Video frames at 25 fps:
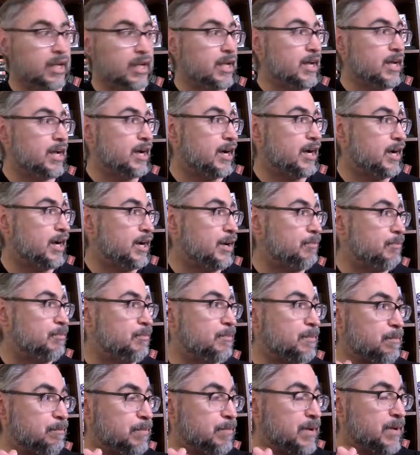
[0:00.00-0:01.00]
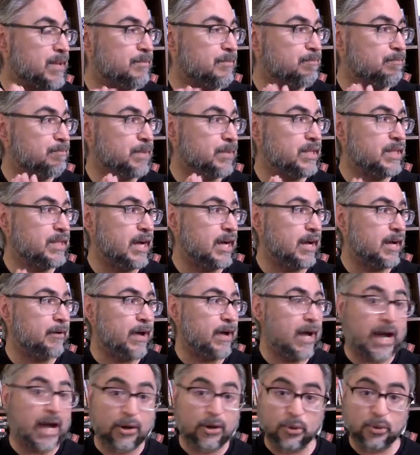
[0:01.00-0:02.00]
but yeah,
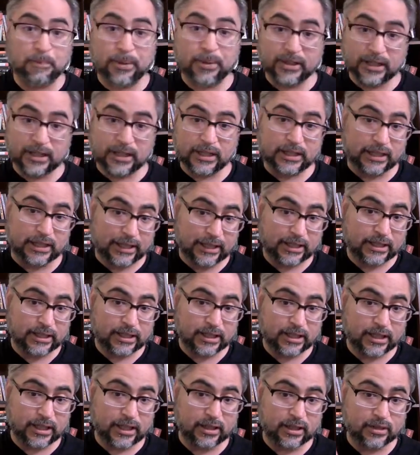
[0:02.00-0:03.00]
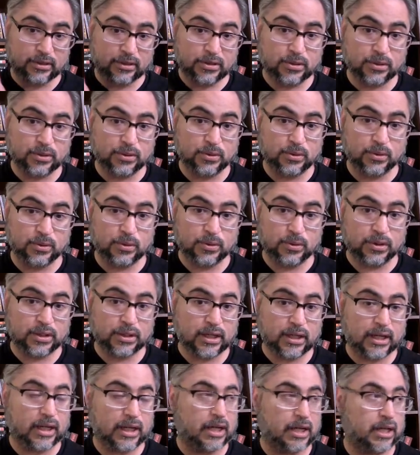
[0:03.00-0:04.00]
I will put a link into,
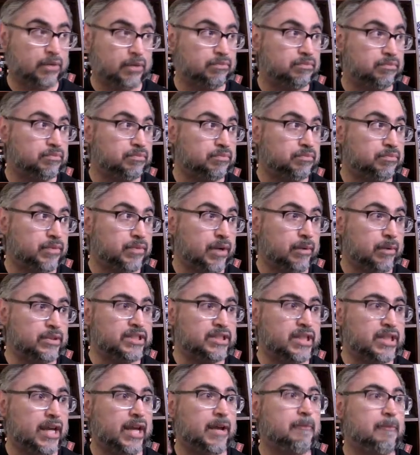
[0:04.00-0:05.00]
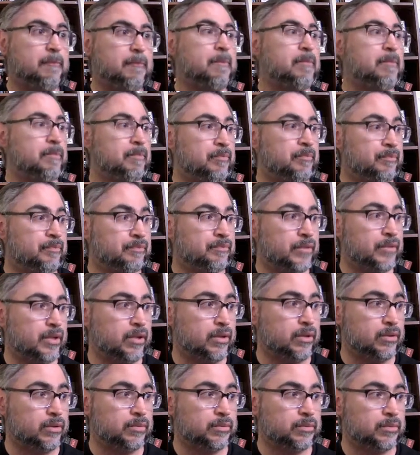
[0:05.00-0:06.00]
I would say, you
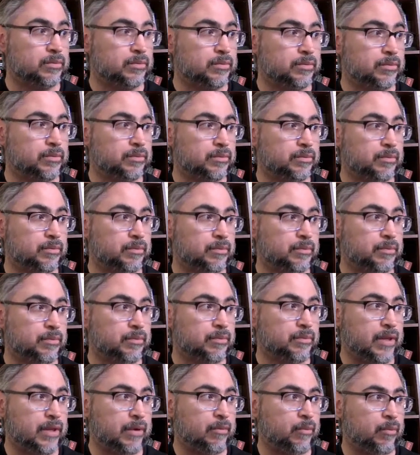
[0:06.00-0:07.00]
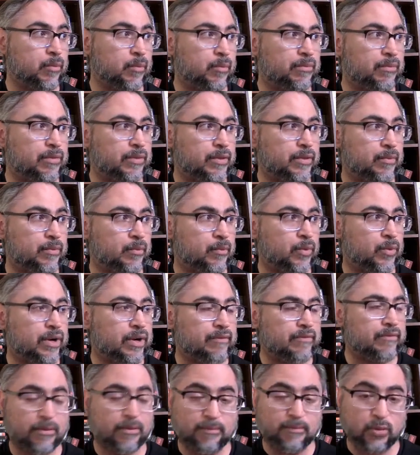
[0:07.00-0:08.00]
know, like one
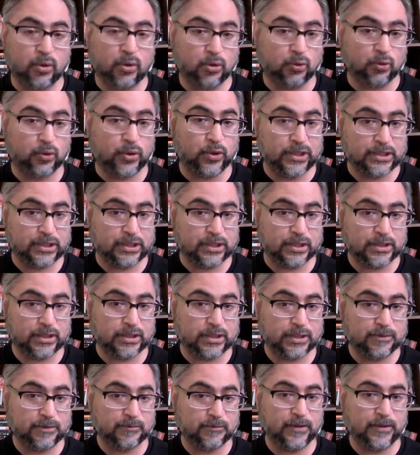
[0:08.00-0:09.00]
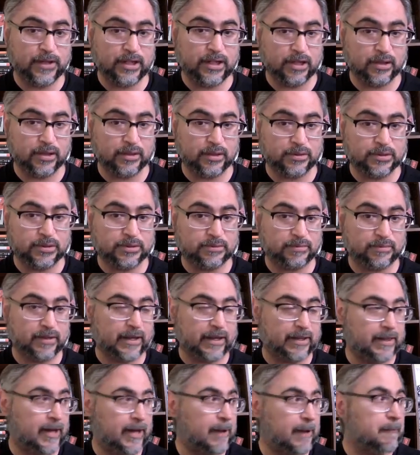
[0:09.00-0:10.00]
of their more recent videos
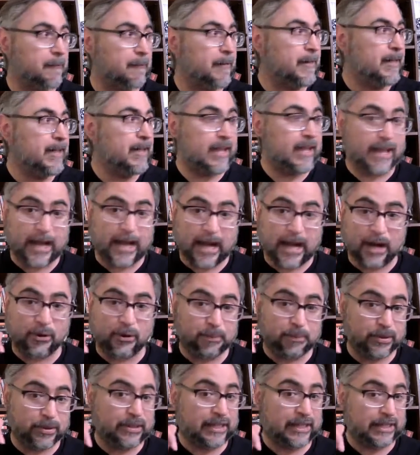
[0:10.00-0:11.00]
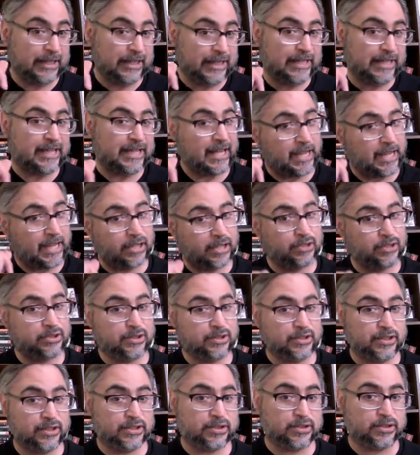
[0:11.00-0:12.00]
like that. I will put the link
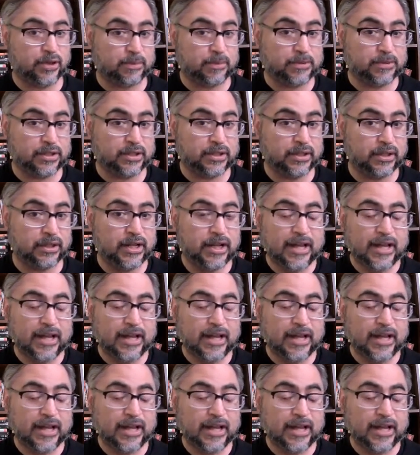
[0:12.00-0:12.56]
into the description.